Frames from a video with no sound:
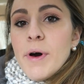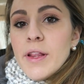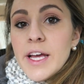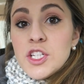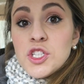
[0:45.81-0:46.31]

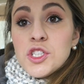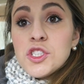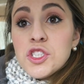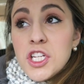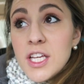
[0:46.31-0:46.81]
but last year
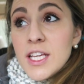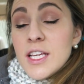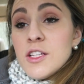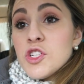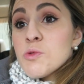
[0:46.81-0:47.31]

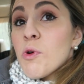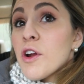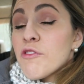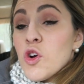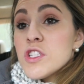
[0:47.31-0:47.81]
she just
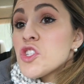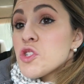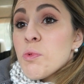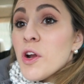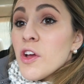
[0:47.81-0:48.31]
brought it frozen,
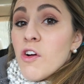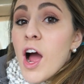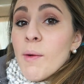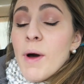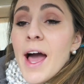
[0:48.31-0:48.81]
just put it in the
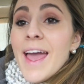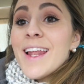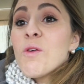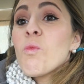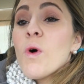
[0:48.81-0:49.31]
crock pot,
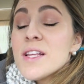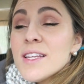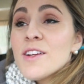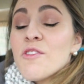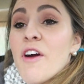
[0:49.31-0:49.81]
and it
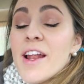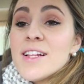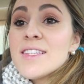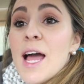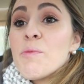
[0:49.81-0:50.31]
wasn't ready
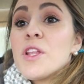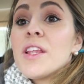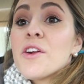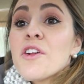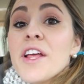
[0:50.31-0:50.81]
in time. We
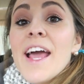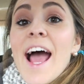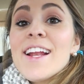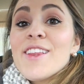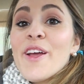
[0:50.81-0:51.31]
literally
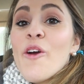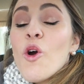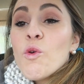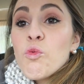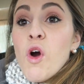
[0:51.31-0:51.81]
had to like
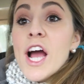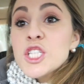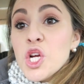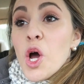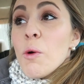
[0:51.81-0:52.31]

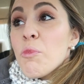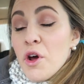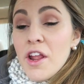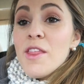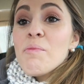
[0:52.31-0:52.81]
rush,
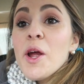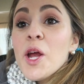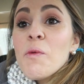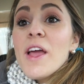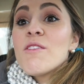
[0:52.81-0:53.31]
put it in the
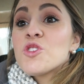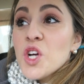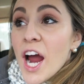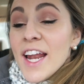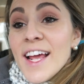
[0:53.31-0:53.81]
microwave,
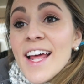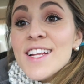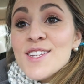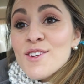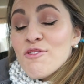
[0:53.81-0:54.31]
try to get
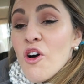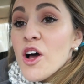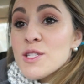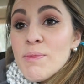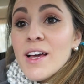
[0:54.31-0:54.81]
it to
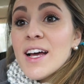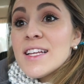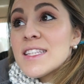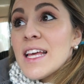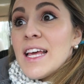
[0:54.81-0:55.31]
defrost
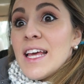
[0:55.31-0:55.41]
because